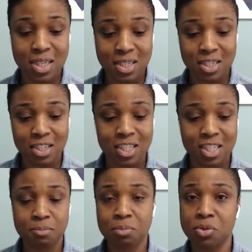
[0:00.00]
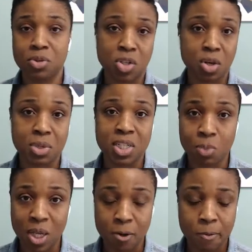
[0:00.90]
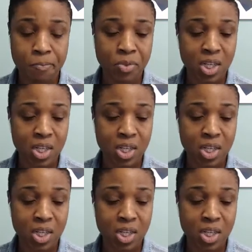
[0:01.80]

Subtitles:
is simpler is always better.